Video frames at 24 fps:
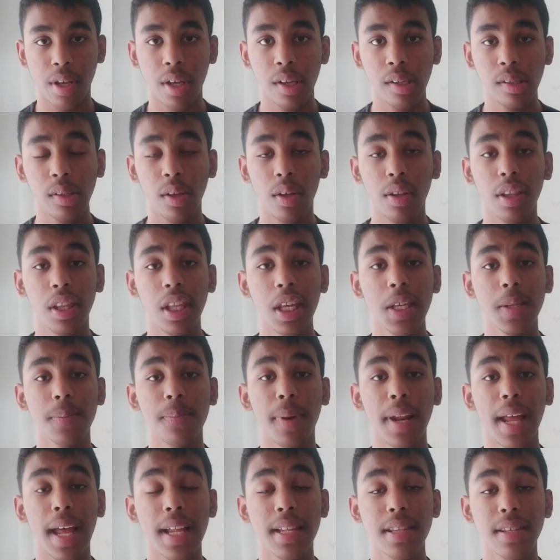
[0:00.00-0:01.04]
So these
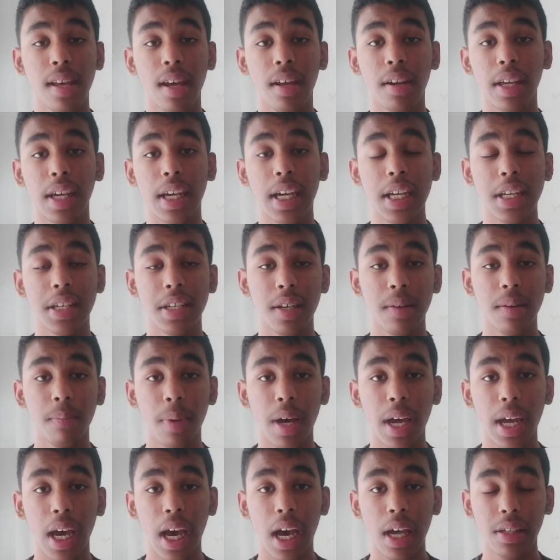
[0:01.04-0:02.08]
plants are eaten
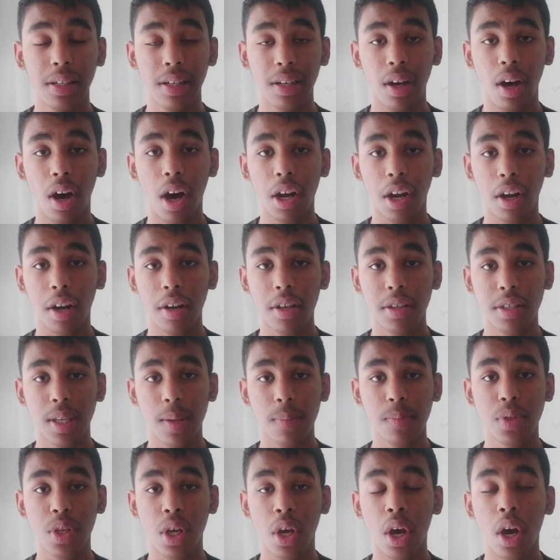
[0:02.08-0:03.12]
by other
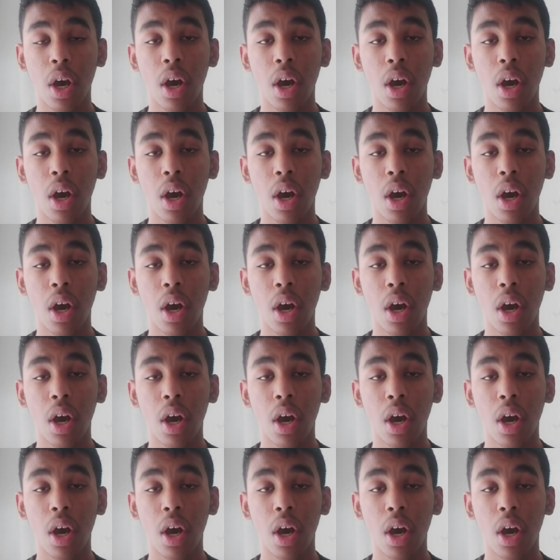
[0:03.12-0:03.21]
organisms